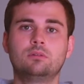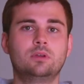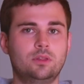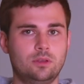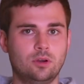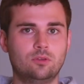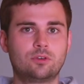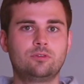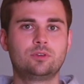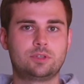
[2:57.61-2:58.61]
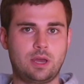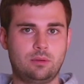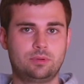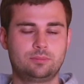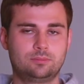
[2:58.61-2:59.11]
in the Overview
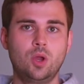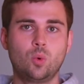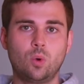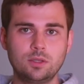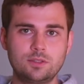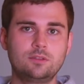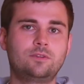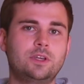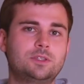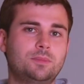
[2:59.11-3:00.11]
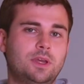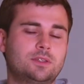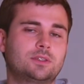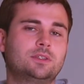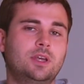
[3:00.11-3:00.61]
tab. Once the face
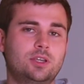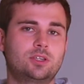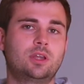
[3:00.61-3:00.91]
mask detection